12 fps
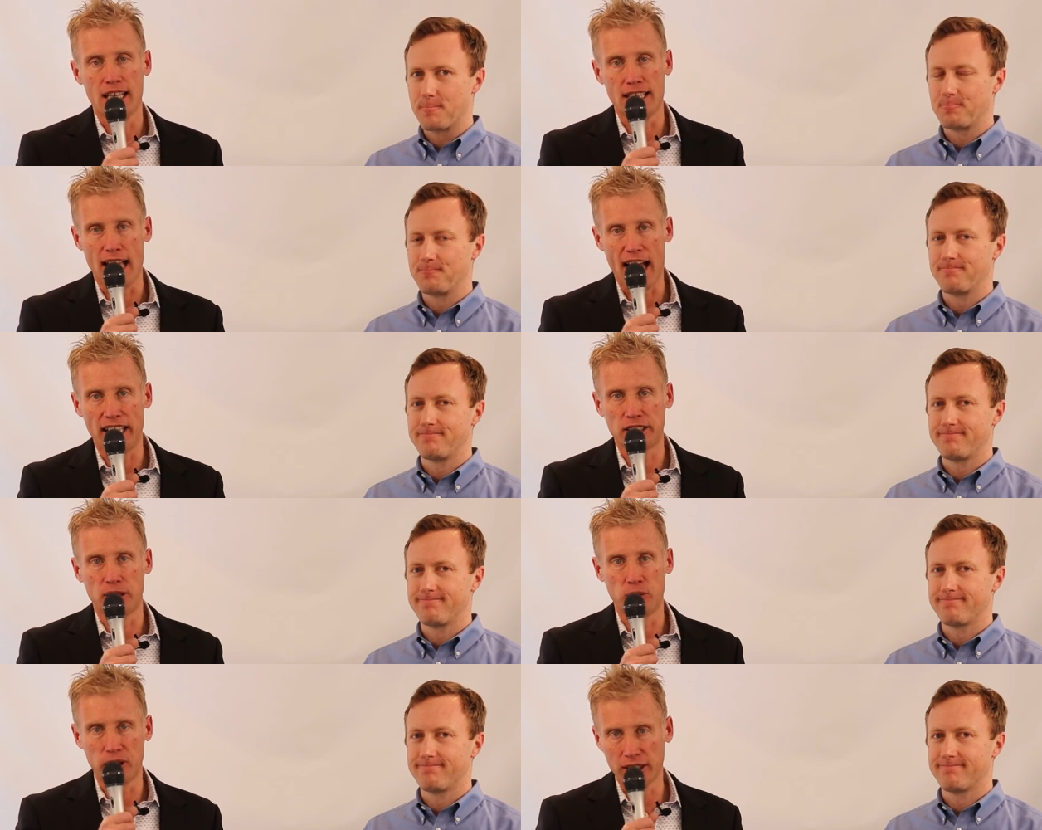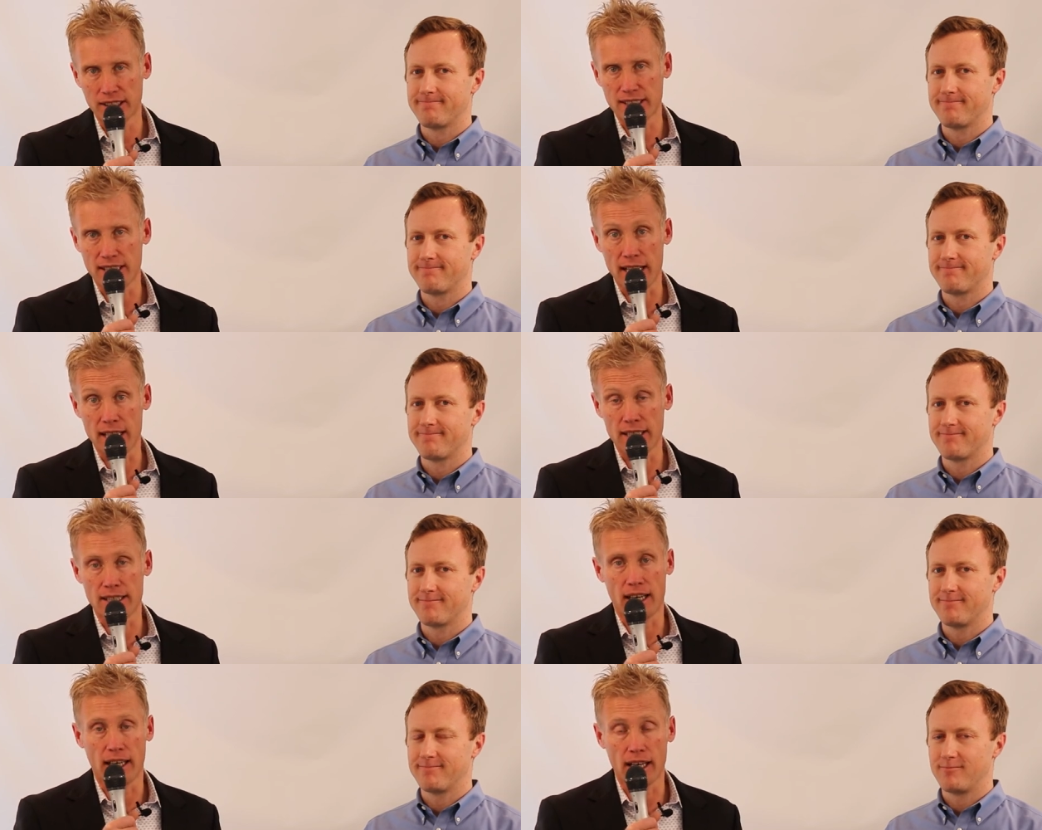
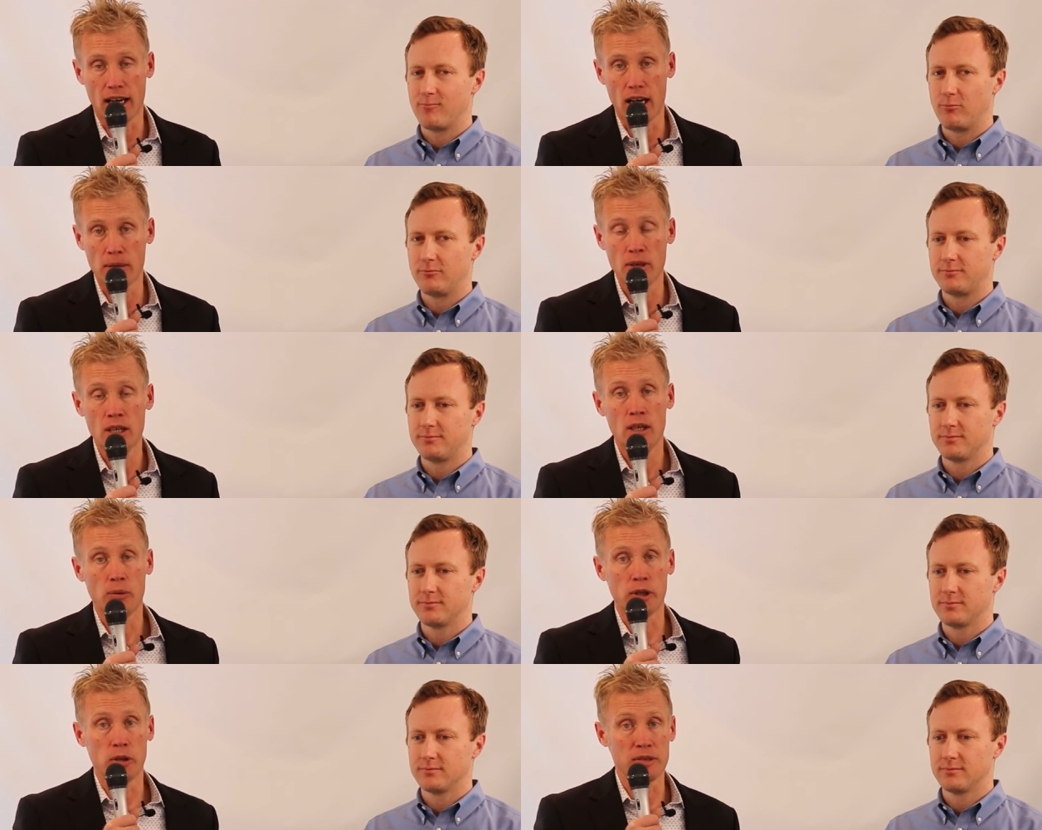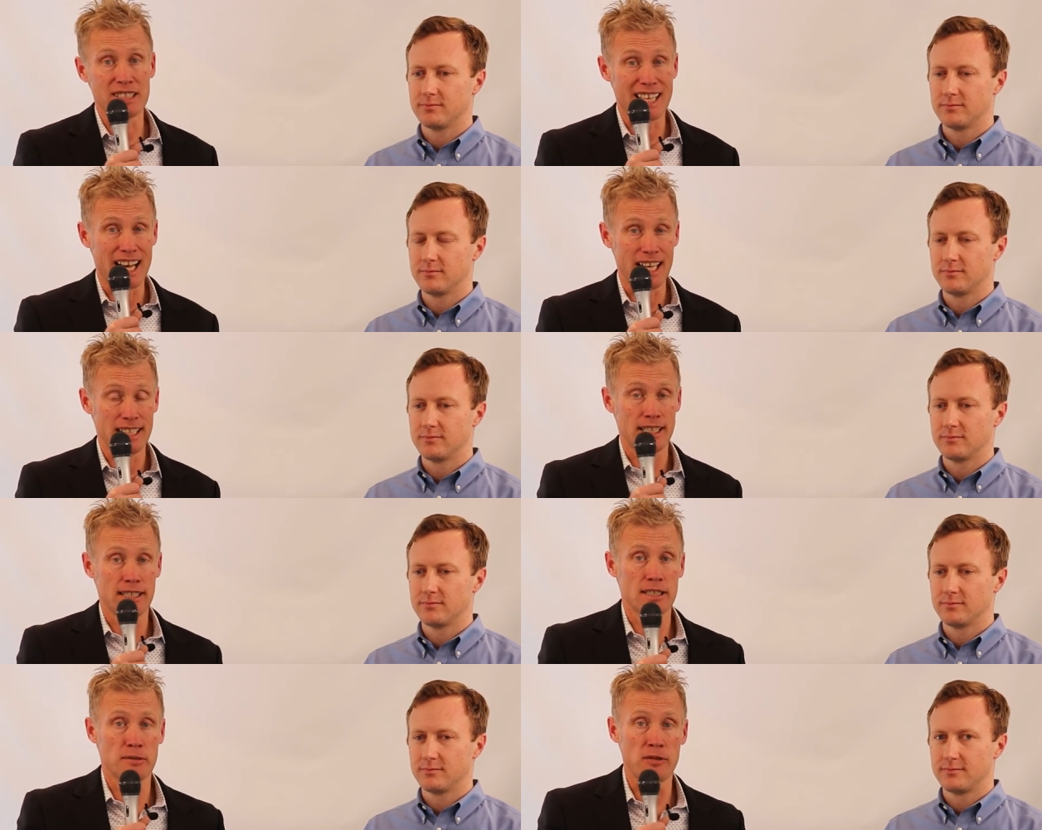Speaker 1: realestate.com. We hope this
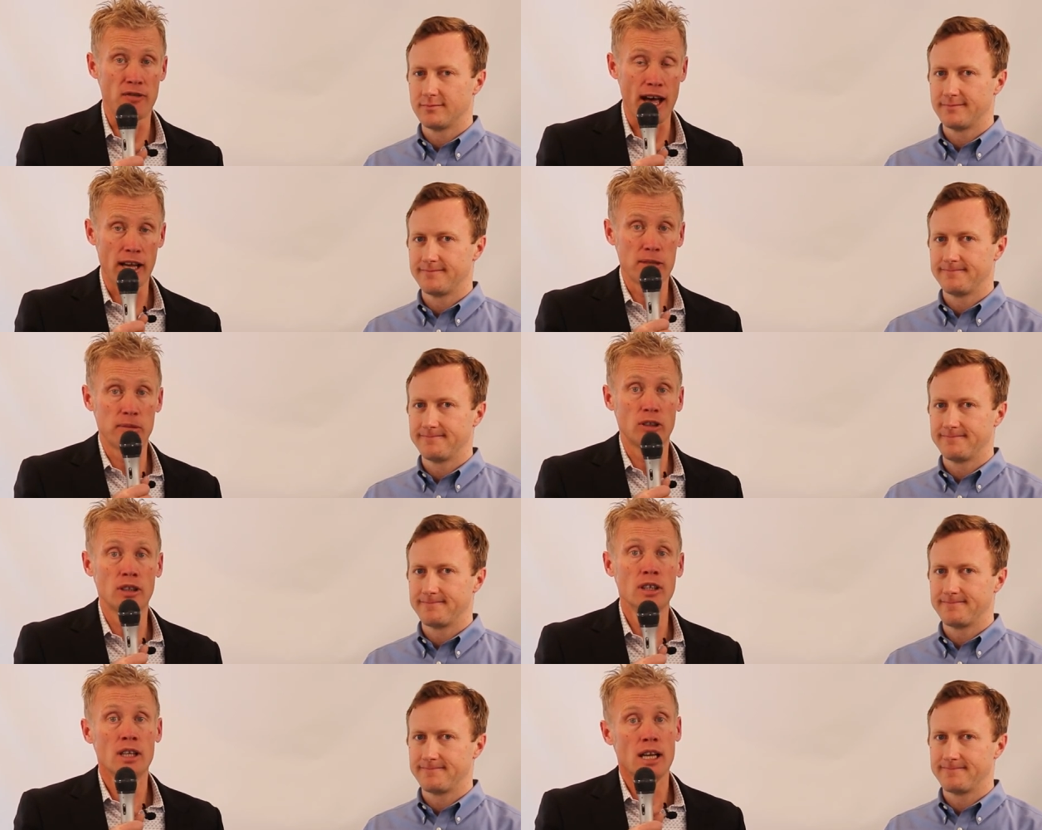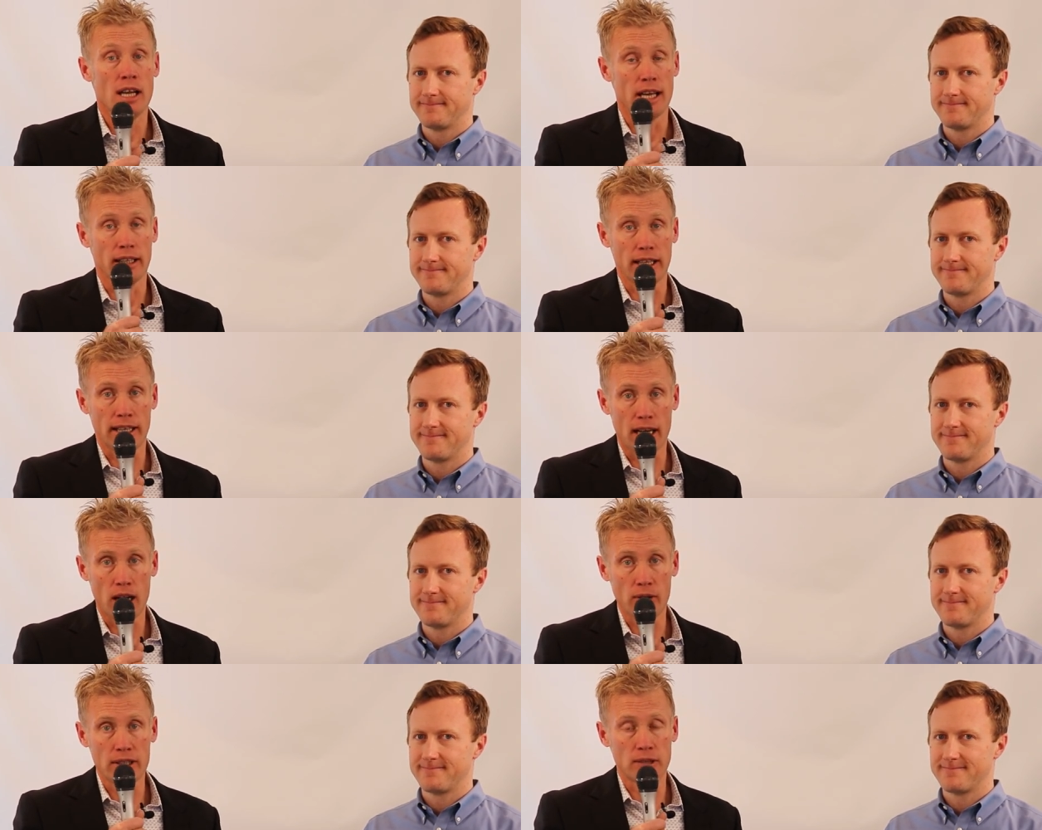content has been valuable. And like
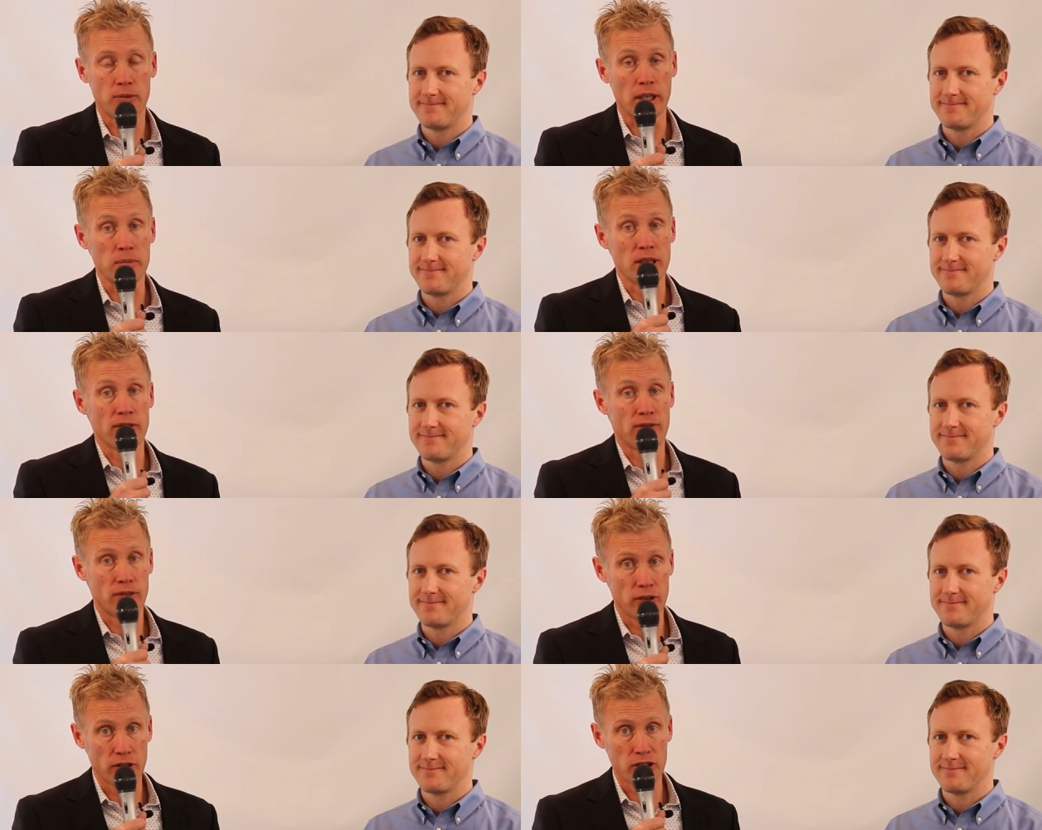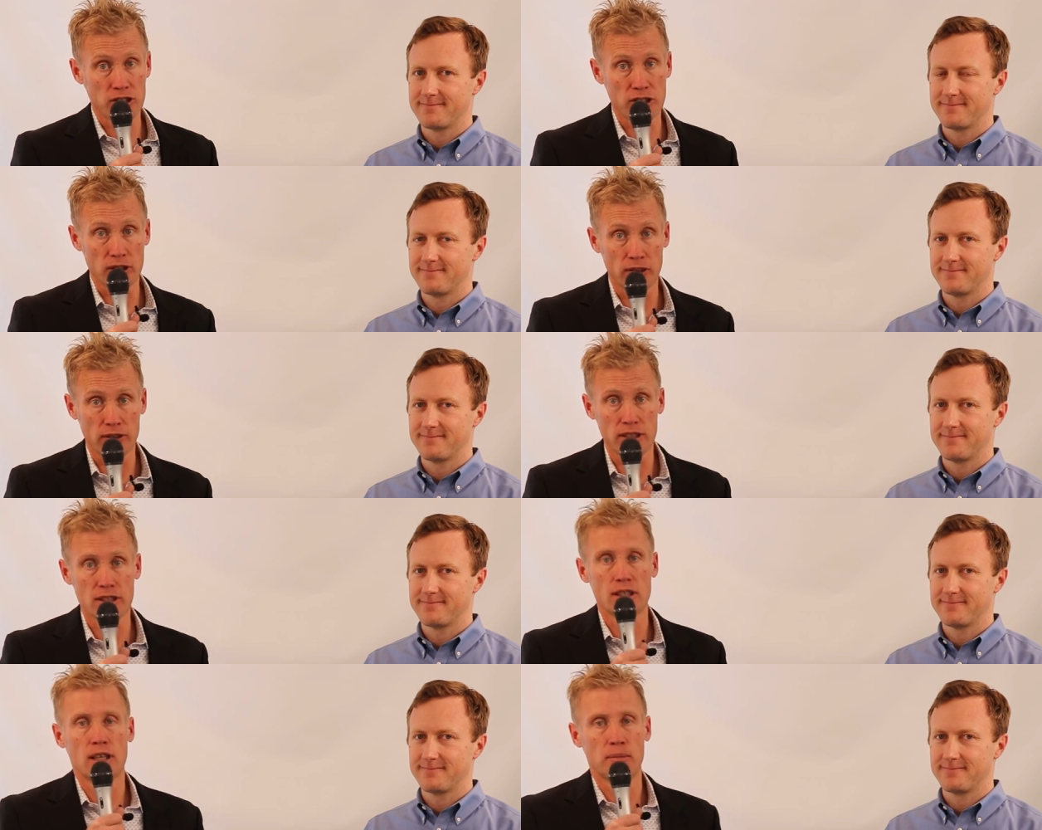always, if we can be of further
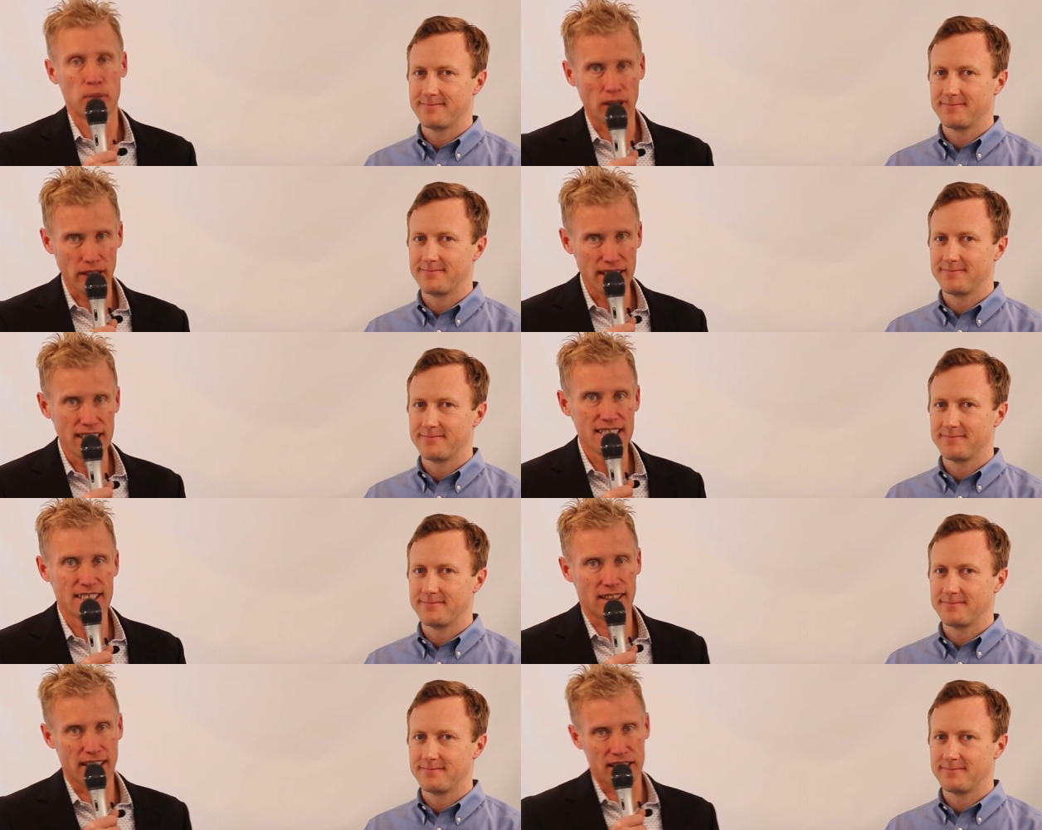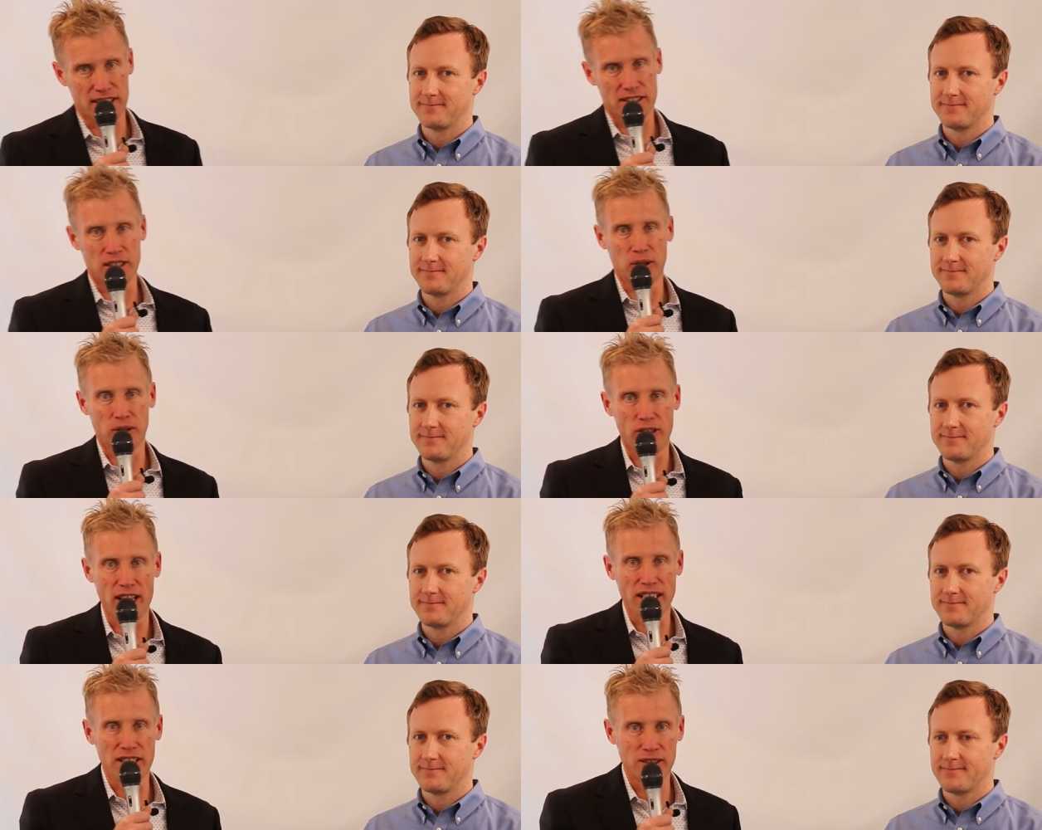service, please let us know.
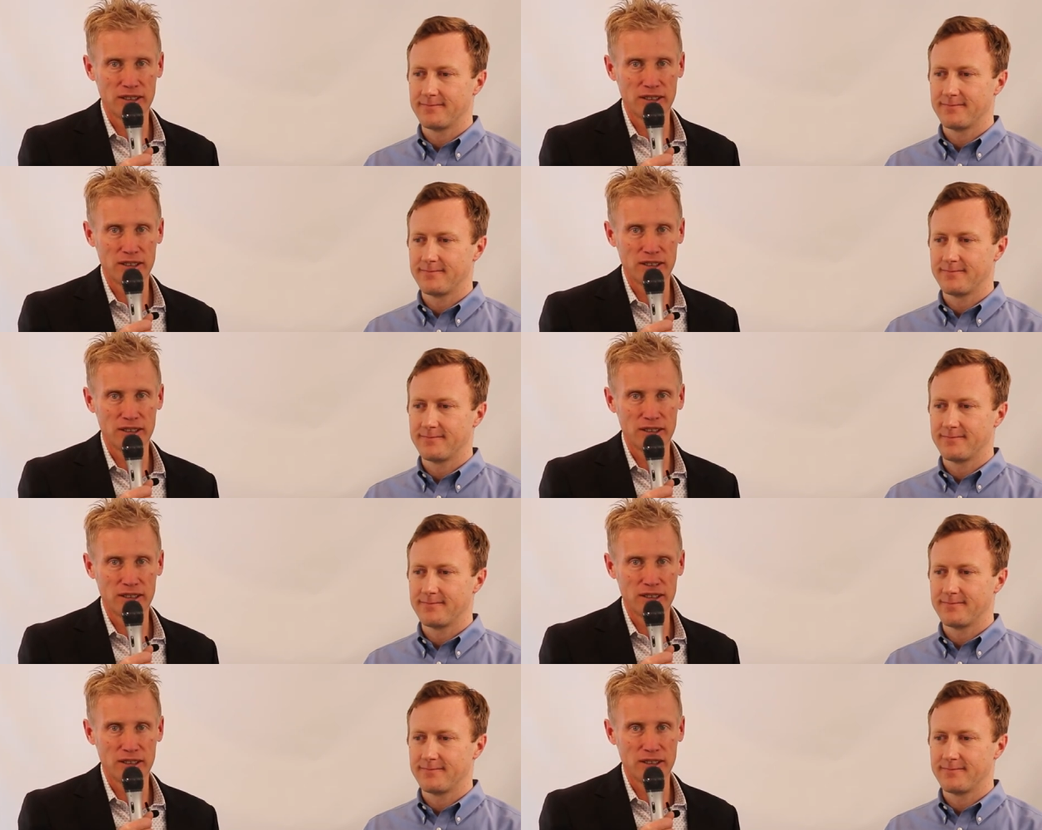Thank you.